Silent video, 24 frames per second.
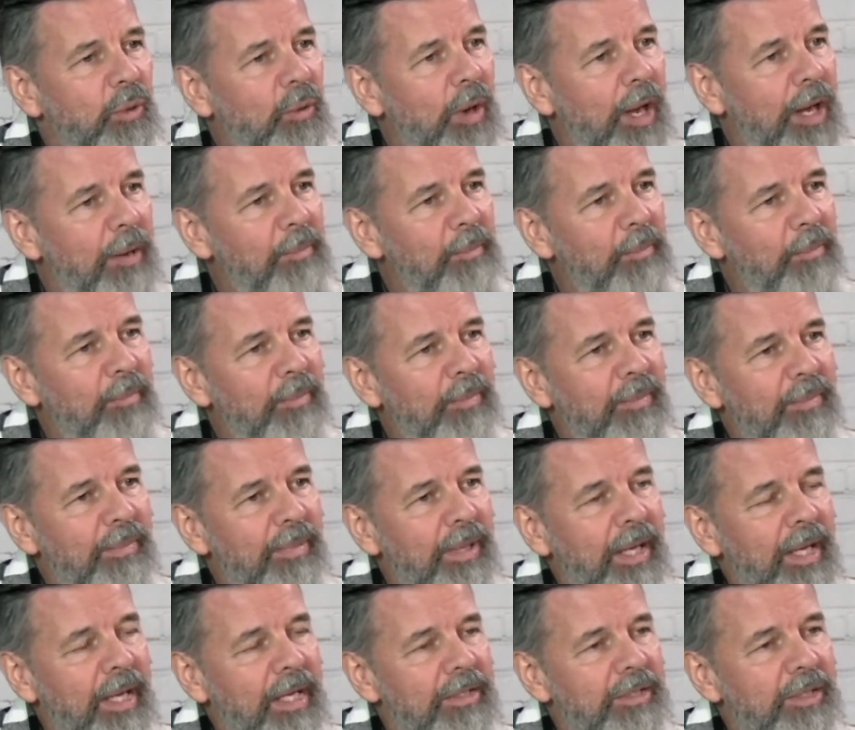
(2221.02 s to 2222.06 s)
grew
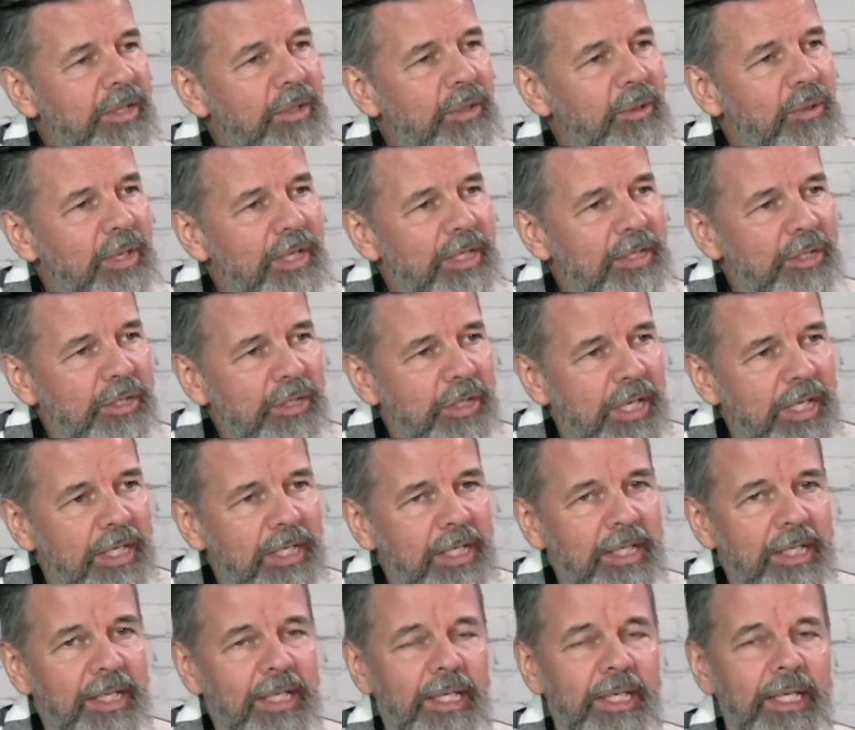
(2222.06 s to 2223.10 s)
up as a
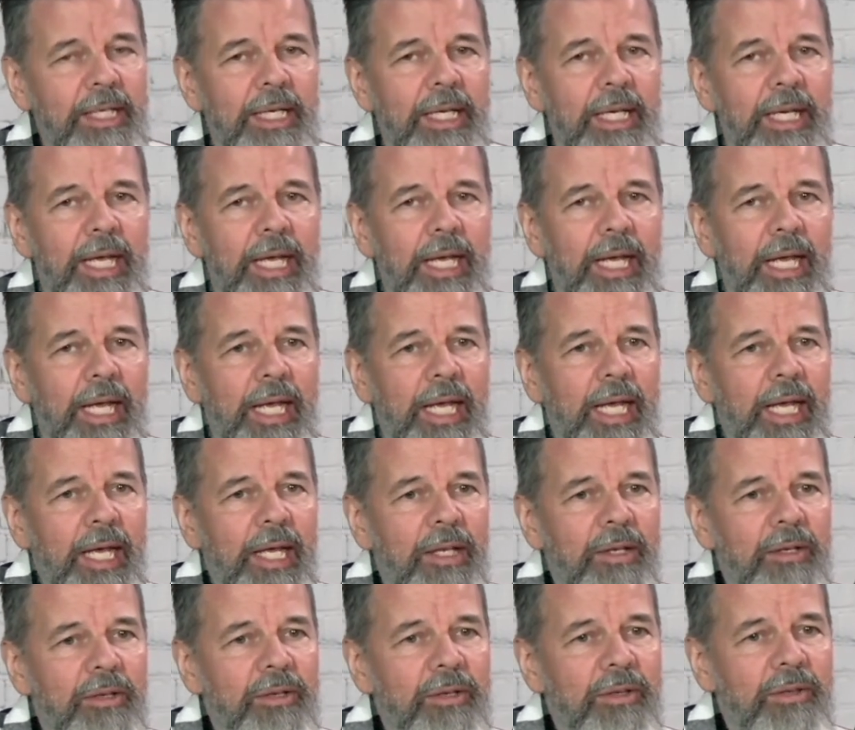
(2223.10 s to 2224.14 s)
Christian,
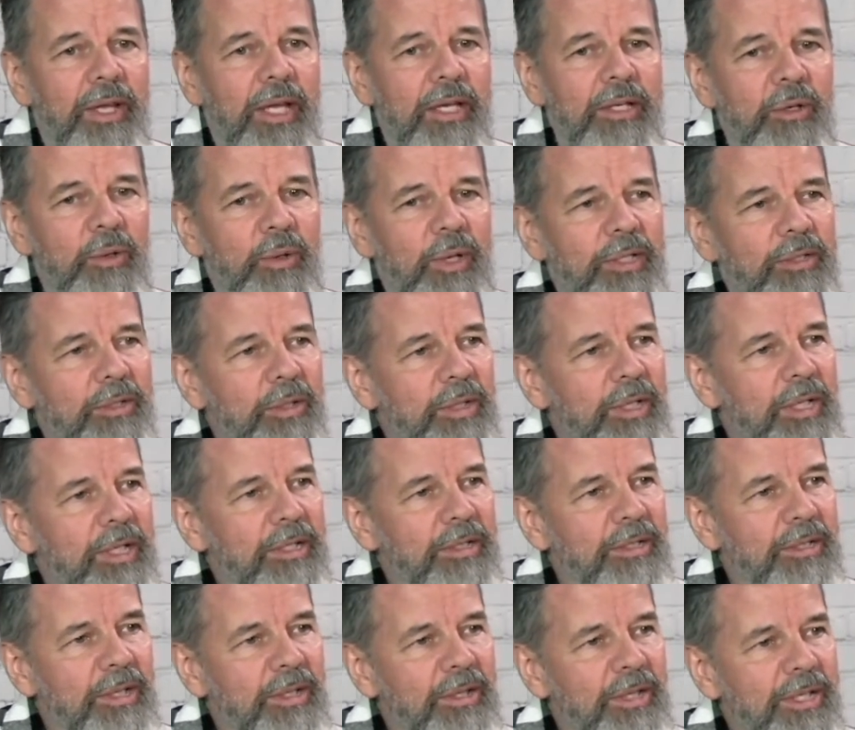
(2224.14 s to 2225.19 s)
and then you
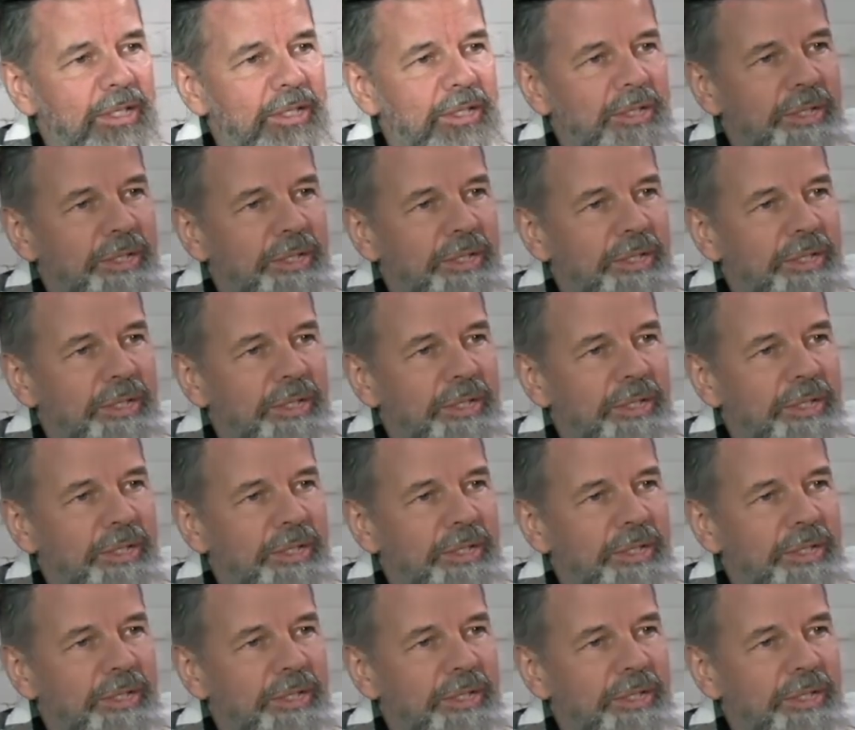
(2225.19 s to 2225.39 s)
entered into